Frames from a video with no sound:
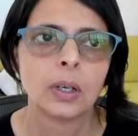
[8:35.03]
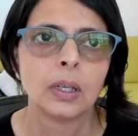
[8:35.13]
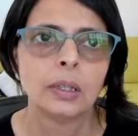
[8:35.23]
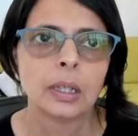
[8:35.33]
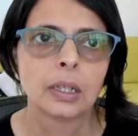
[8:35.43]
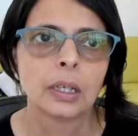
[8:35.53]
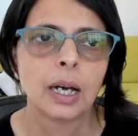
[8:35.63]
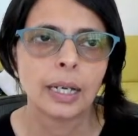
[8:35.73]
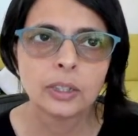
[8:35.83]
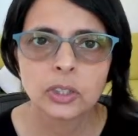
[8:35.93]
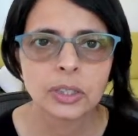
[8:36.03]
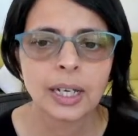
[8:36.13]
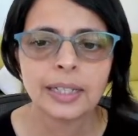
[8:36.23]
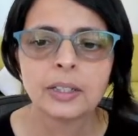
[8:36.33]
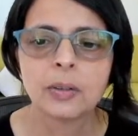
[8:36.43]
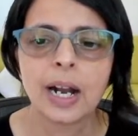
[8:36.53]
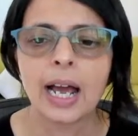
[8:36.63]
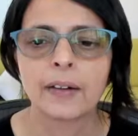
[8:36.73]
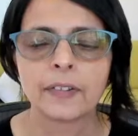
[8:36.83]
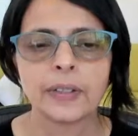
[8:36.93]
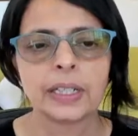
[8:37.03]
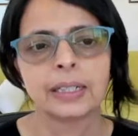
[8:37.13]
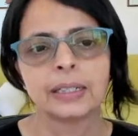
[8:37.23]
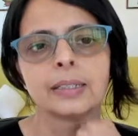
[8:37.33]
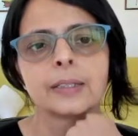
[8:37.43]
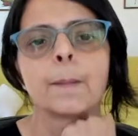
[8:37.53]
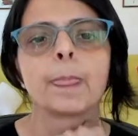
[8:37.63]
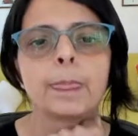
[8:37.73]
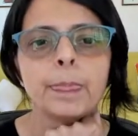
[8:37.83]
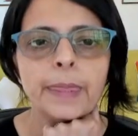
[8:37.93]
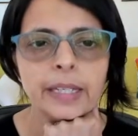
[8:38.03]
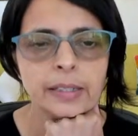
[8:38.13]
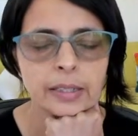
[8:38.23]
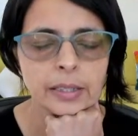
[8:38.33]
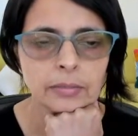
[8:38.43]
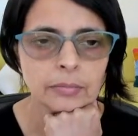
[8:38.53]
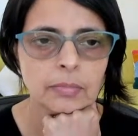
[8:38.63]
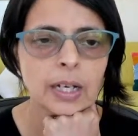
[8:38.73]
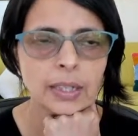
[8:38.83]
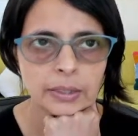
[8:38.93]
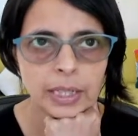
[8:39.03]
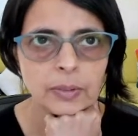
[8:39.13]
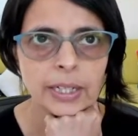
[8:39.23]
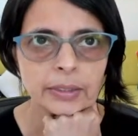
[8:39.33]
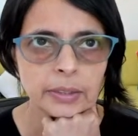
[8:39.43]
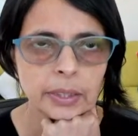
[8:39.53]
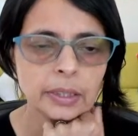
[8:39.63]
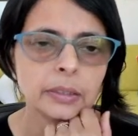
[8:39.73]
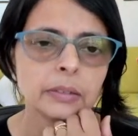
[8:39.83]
the underlying graph is this undirected,